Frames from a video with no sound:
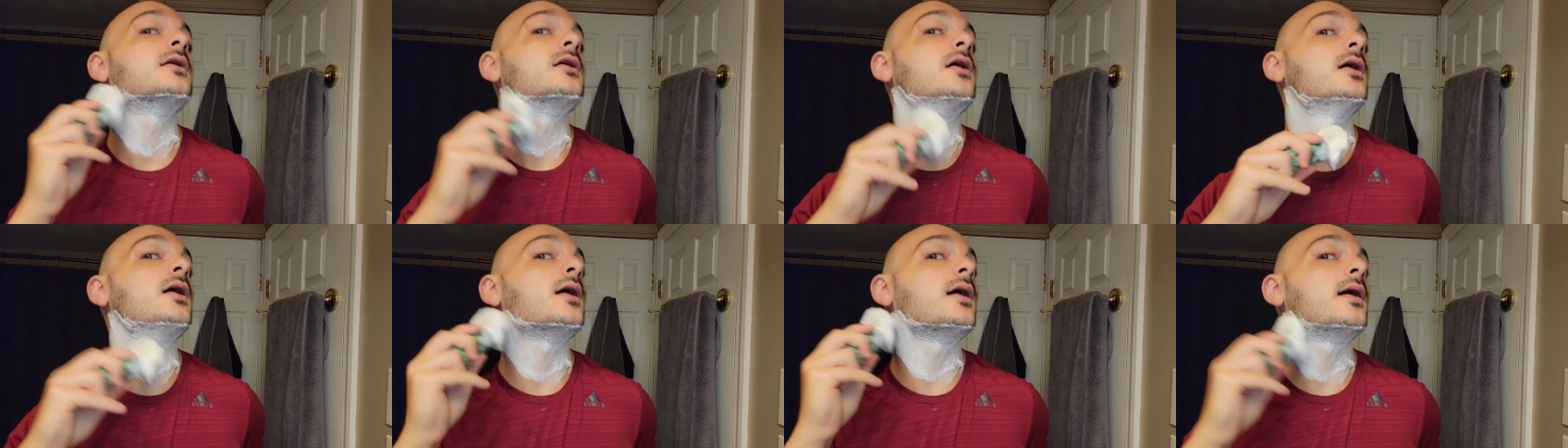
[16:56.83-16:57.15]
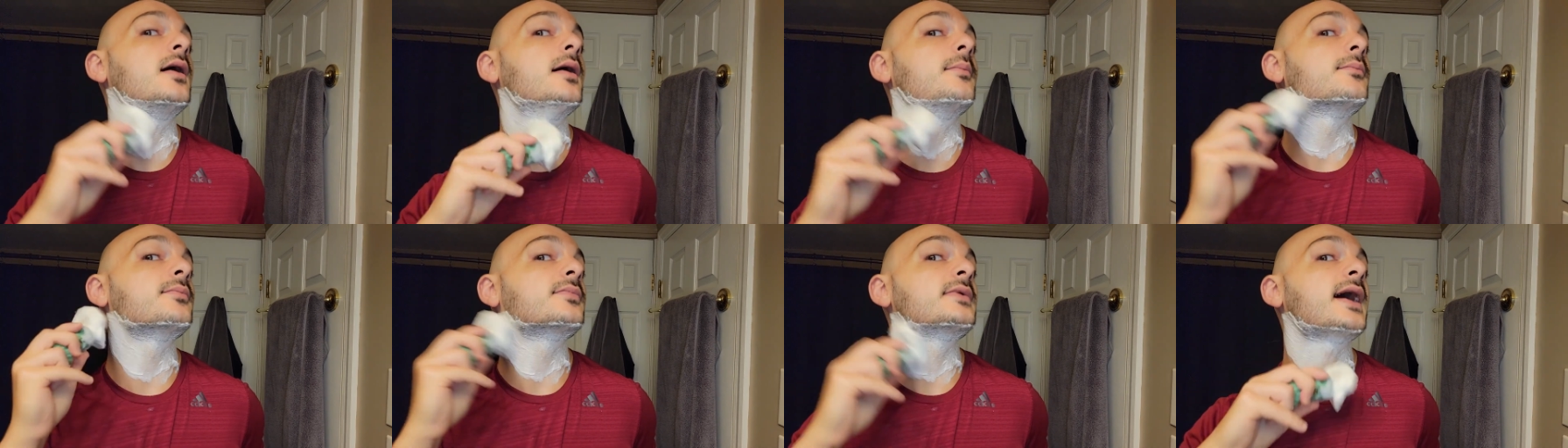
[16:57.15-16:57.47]

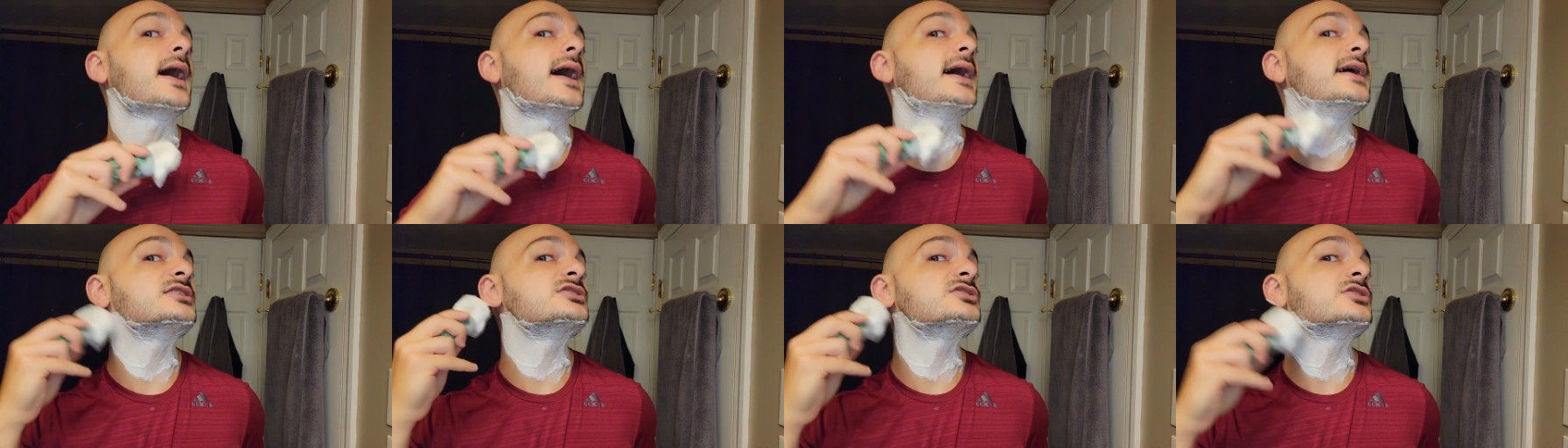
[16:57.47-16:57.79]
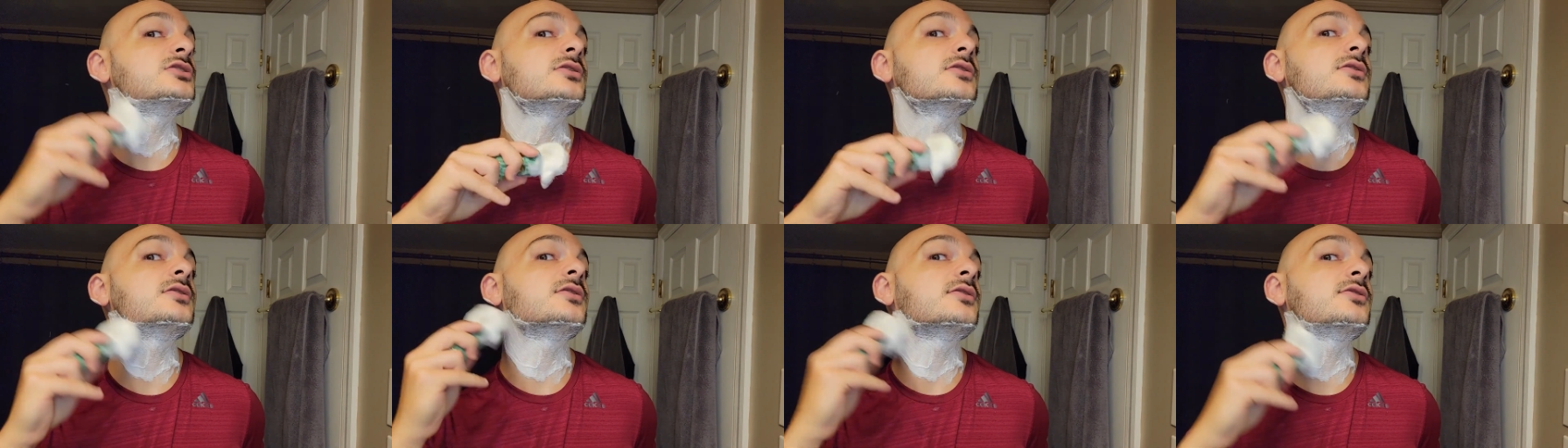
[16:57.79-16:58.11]
Um, guys,
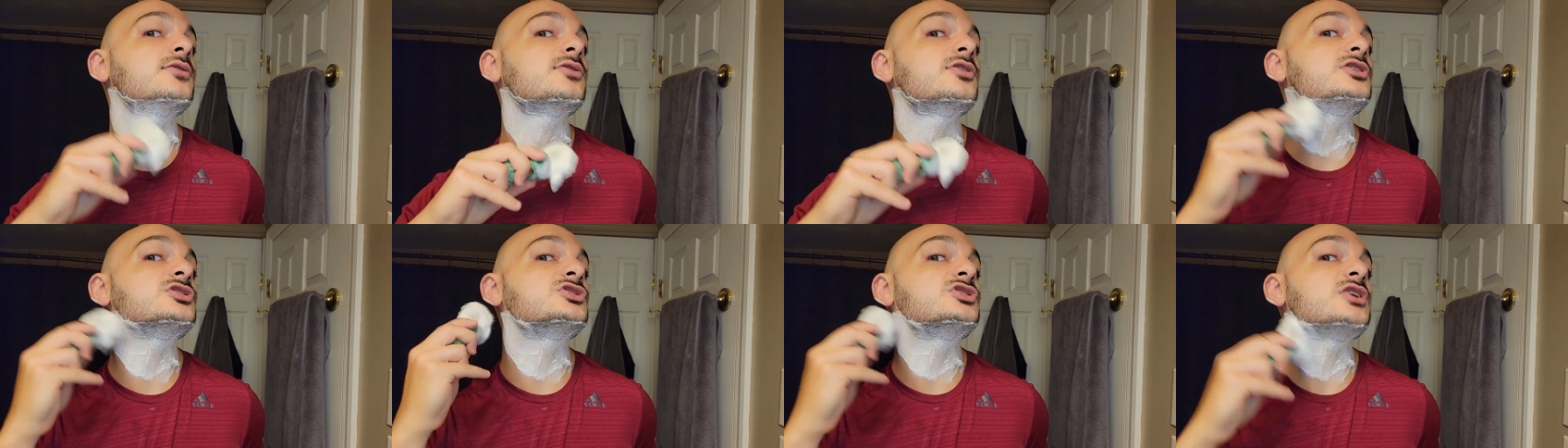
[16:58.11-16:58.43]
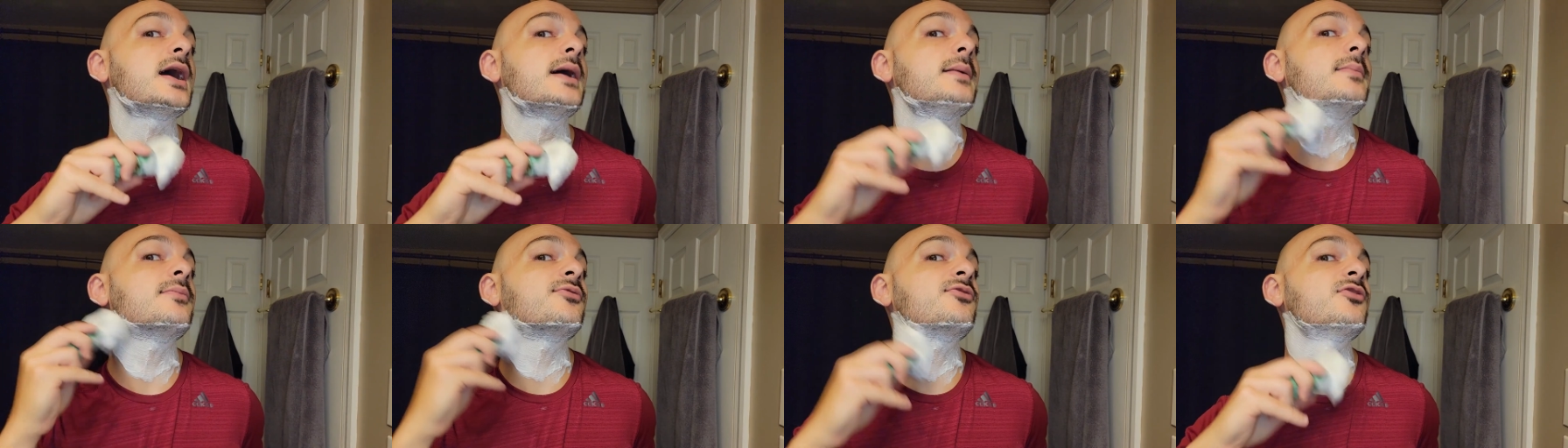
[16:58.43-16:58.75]
the
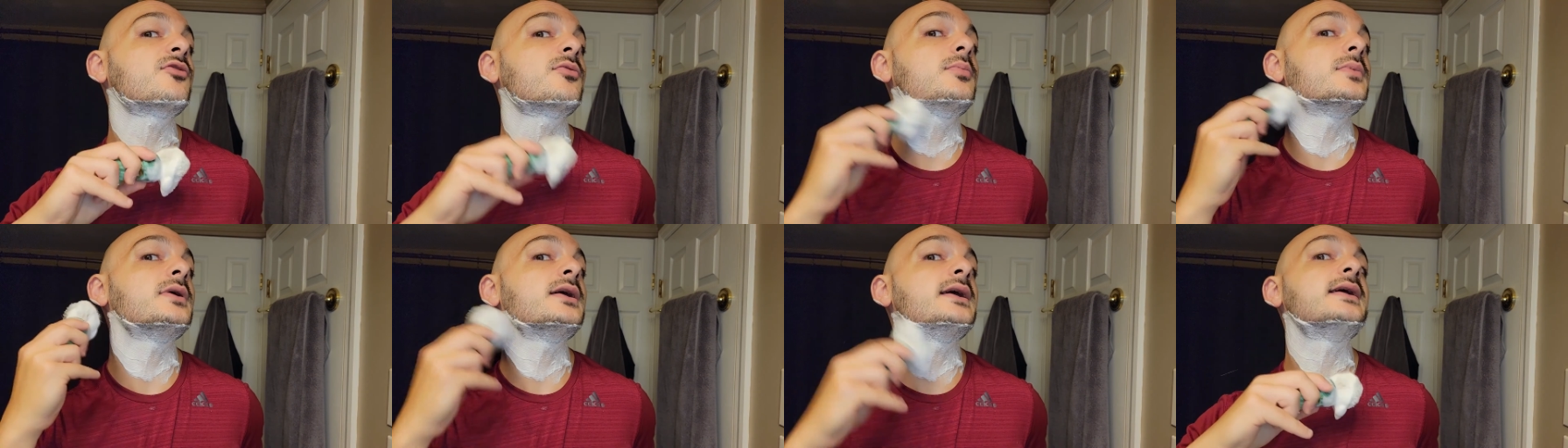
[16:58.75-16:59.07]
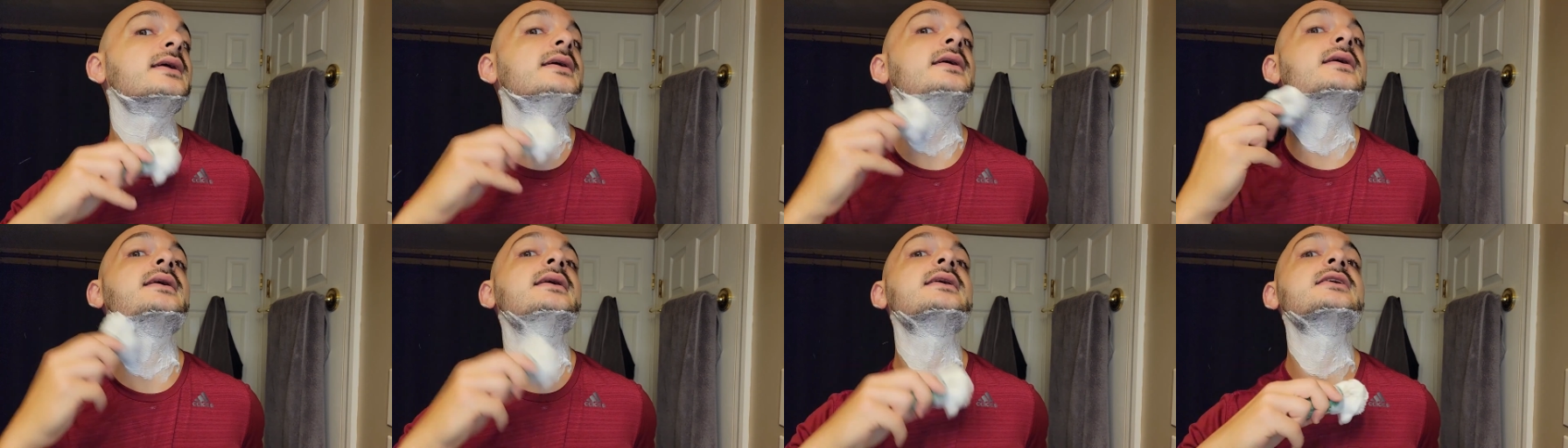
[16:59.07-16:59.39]
gem for
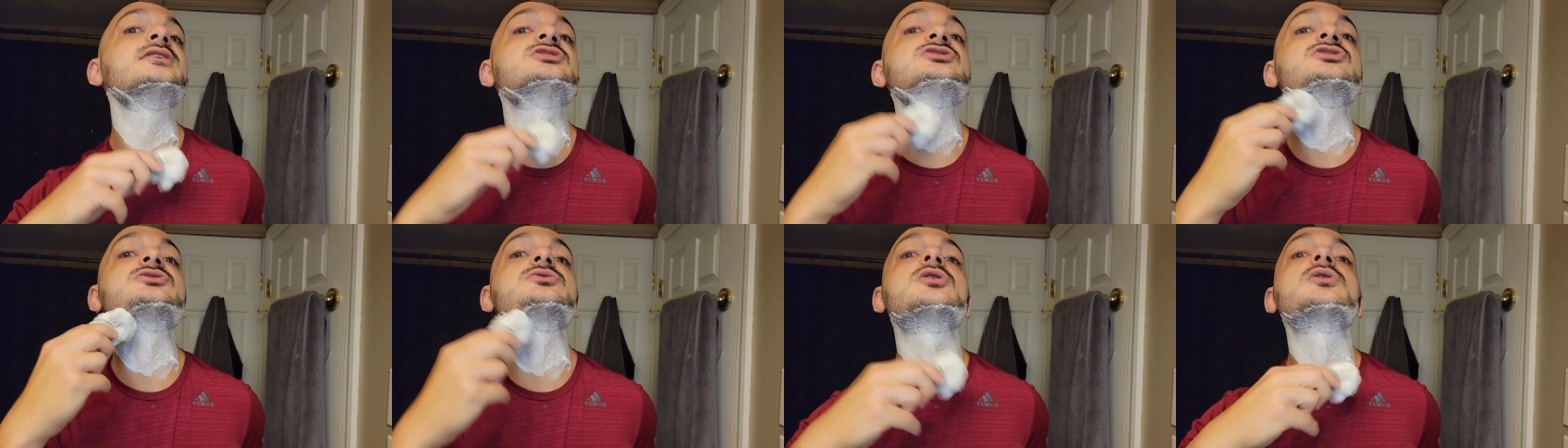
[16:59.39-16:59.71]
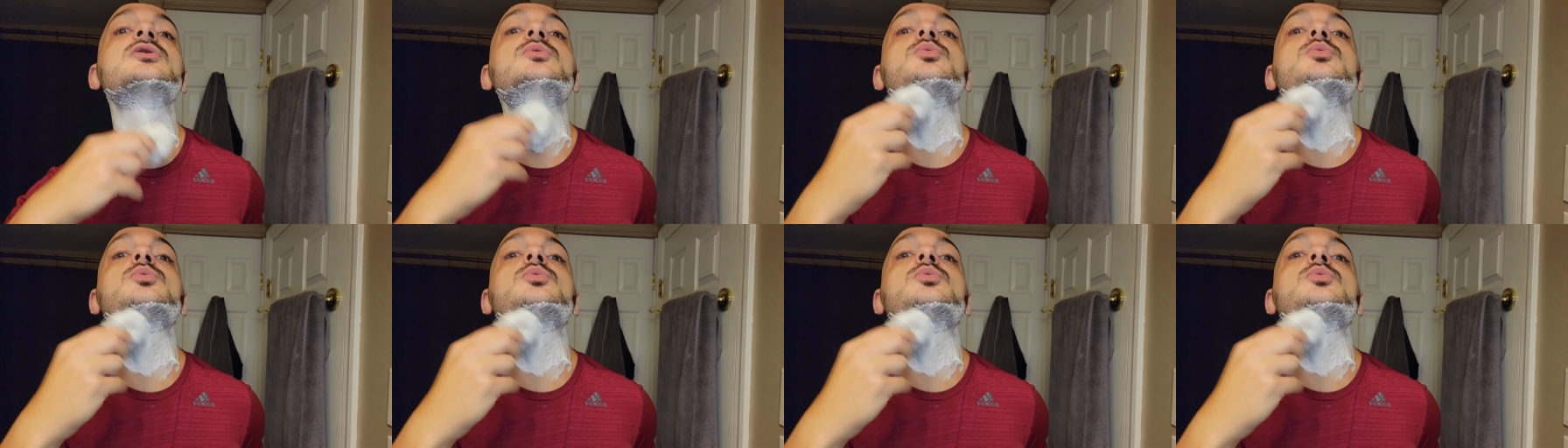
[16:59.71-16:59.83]
me is